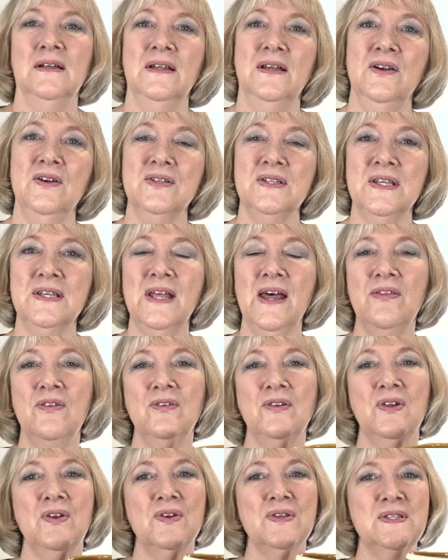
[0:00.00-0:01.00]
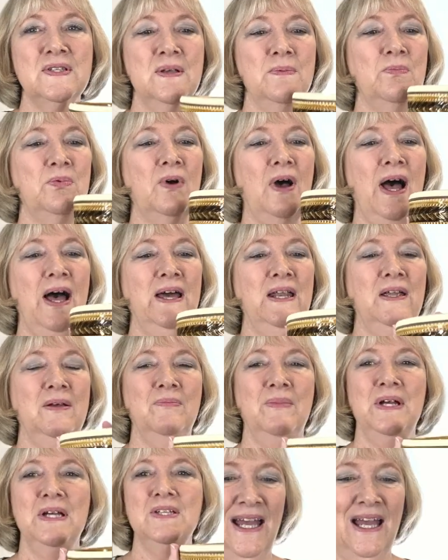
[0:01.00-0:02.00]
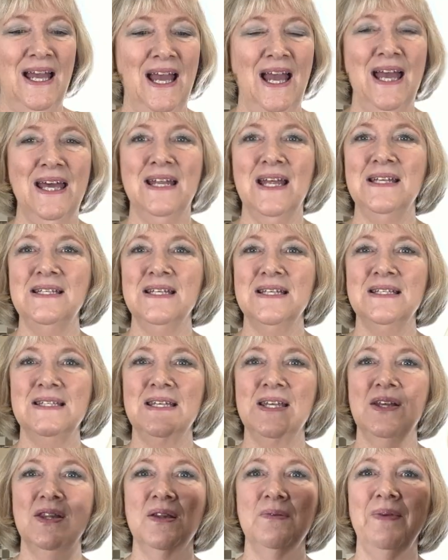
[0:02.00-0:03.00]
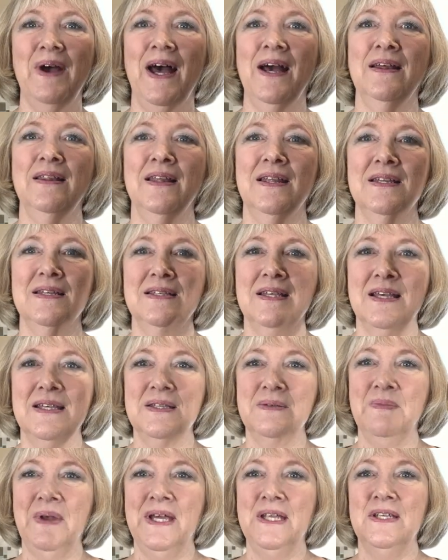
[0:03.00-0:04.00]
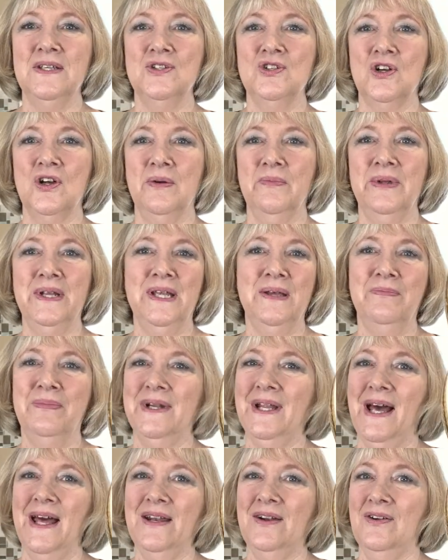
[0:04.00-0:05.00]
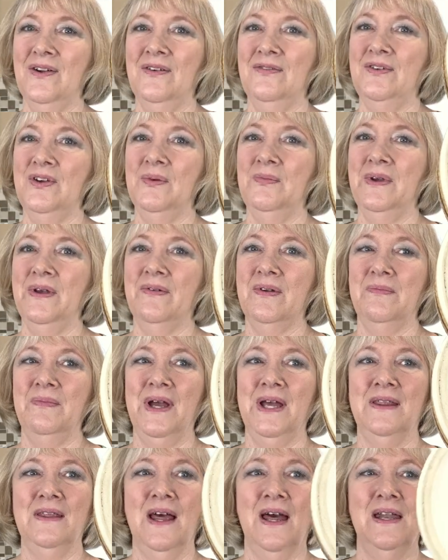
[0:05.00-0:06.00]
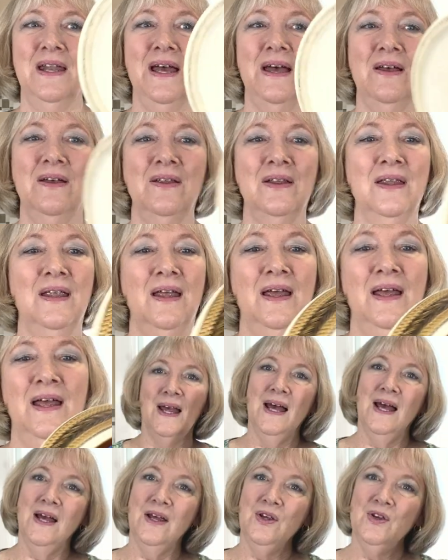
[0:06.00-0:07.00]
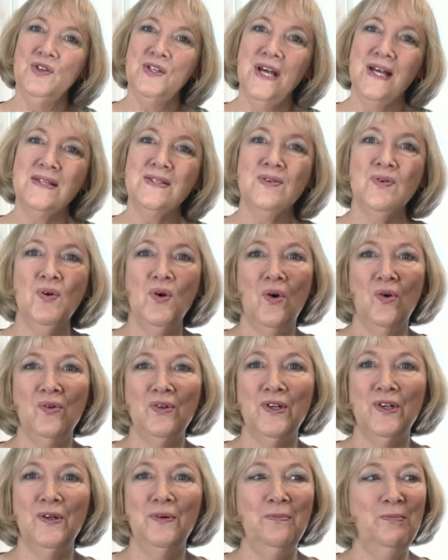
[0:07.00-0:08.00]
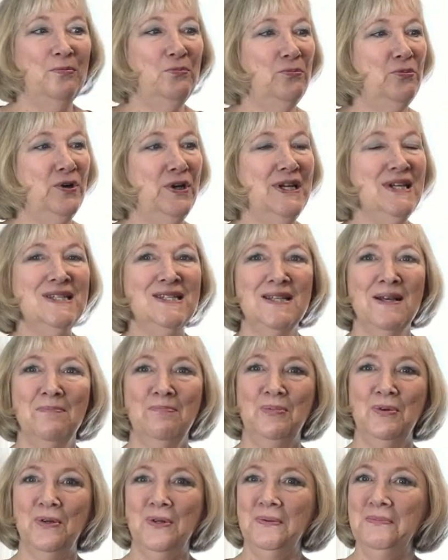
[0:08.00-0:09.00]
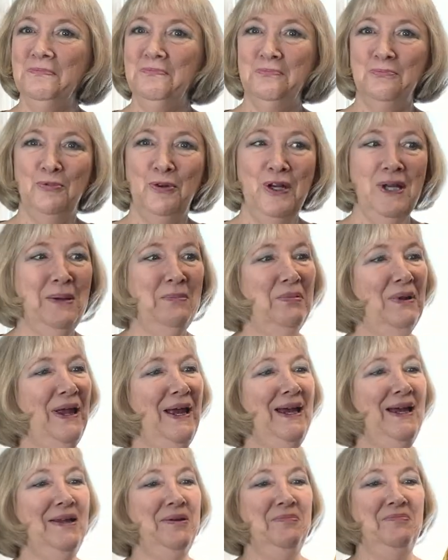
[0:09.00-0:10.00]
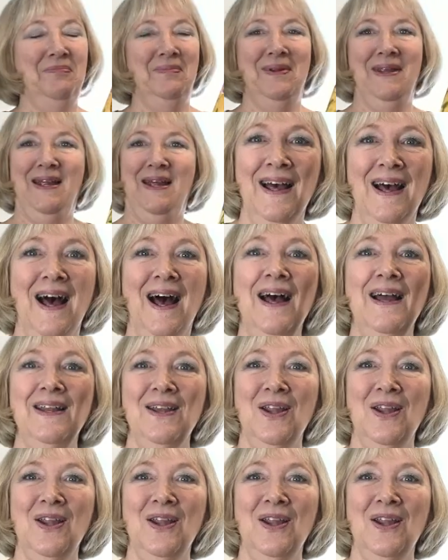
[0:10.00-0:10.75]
Here's another little simple item. It, and I did see on the back that it says made in Germany, but I don't know if you'll be able to make that out. Utensil holder, pretty simple, pretty plain. I